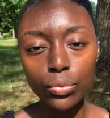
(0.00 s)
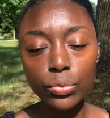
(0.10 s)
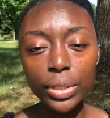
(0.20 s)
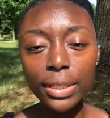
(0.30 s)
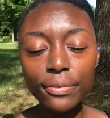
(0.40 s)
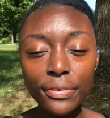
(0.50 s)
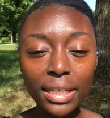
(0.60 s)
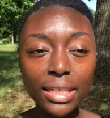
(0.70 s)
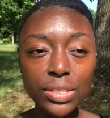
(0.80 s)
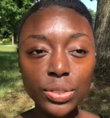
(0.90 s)
Really
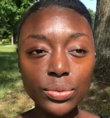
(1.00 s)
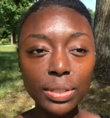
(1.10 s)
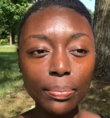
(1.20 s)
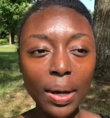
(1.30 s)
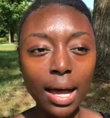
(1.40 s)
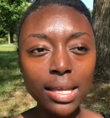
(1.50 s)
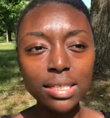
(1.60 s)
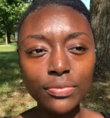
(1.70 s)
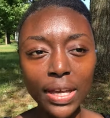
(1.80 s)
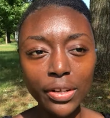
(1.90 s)
feed into the
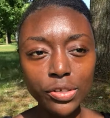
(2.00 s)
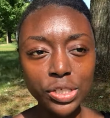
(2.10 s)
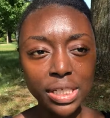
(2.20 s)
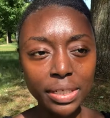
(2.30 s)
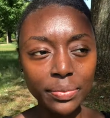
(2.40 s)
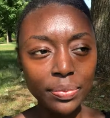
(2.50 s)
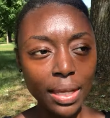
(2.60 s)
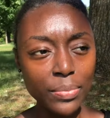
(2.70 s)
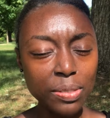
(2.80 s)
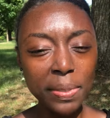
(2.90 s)
positive energy.
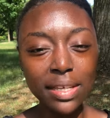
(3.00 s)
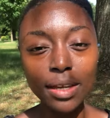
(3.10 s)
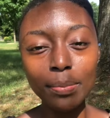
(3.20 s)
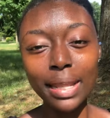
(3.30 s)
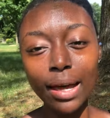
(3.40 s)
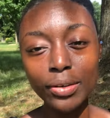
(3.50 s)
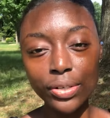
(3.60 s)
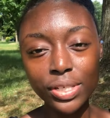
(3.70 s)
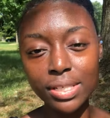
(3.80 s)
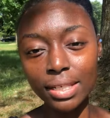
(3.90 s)
I'm speaking up louder
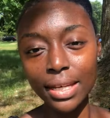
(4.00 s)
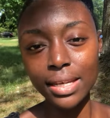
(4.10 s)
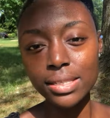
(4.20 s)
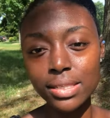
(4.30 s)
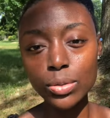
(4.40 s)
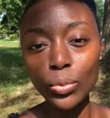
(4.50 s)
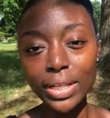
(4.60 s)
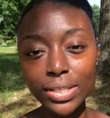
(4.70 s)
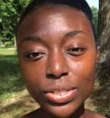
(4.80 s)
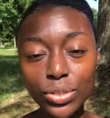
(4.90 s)
just in case the
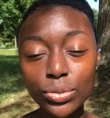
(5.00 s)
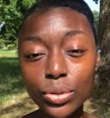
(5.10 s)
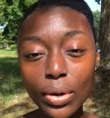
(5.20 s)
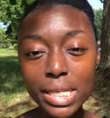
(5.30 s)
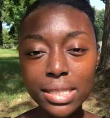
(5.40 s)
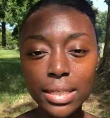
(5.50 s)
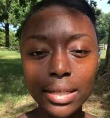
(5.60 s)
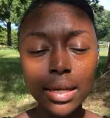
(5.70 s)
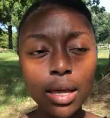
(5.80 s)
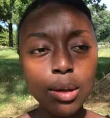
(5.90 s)
wind is too noisy.
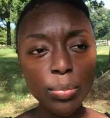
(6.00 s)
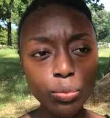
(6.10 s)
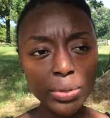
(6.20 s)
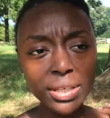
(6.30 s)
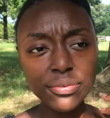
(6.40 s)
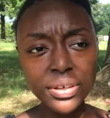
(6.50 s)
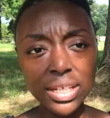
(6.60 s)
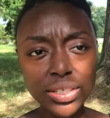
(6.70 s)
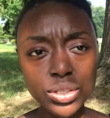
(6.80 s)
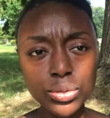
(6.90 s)
But really feed
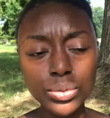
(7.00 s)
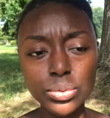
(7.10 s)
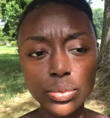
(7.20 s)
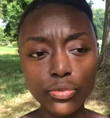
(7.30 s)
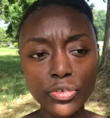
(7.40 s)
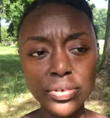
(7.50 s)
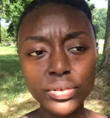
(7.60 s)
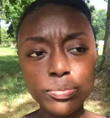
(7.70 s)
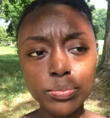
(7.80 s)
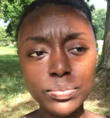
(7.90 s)
into
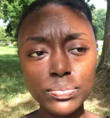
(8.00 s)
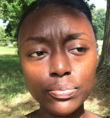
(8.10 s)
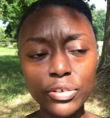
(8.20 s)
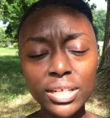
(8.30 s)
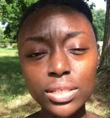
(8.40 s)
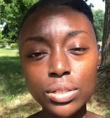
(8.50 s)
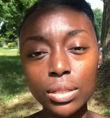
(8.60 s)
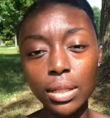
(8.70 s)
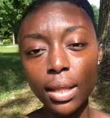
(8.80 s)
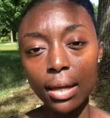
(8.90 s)

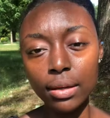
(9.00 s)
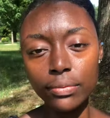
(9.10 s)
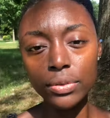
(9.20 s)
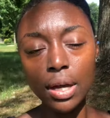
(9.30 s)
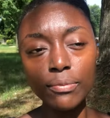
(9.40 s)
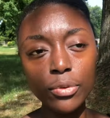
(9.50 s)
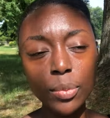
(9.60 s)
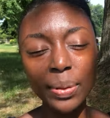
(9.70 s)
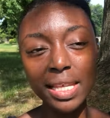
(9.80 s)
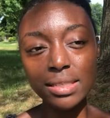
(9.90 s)
the love. Come from
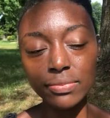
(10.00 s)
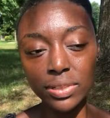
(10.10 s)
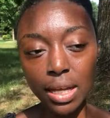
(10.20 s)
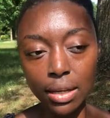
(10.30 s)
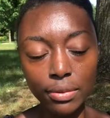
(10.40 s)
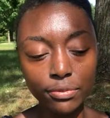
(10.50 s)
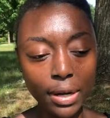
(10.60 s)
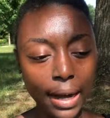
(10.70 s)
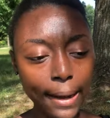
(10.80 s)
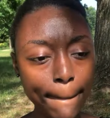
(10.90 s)
a place of love,
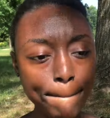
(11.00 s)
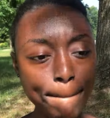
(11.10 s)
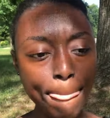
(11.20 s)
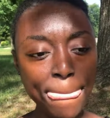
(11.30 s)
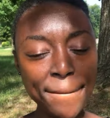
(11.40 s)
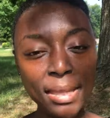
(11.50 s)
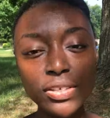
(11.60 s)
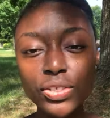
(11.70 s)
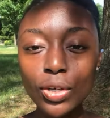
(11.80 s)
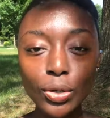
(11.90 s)
right?
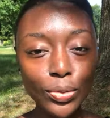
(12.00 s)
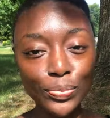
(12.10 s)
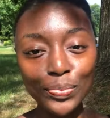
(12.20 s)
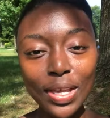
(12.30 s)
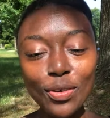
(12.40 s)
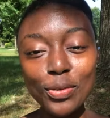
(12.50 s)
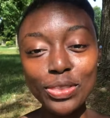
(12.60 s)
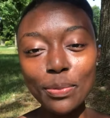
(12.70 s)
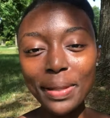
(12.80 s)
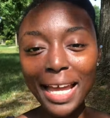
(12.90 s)
So with
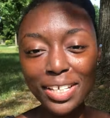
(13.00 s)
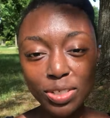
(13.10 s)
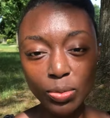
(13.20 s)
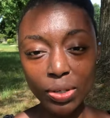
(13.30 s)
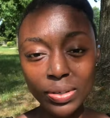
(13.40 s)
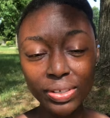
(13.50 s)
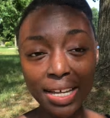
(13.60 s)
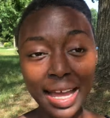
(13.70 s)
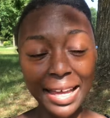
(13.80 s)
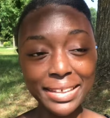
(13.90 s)
the black squirrel, you
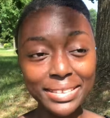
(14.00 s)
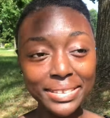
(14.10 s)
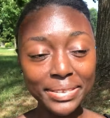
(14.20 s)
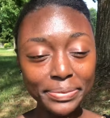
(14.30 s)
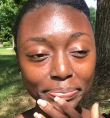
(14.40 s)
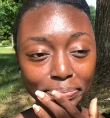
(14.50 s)
guys,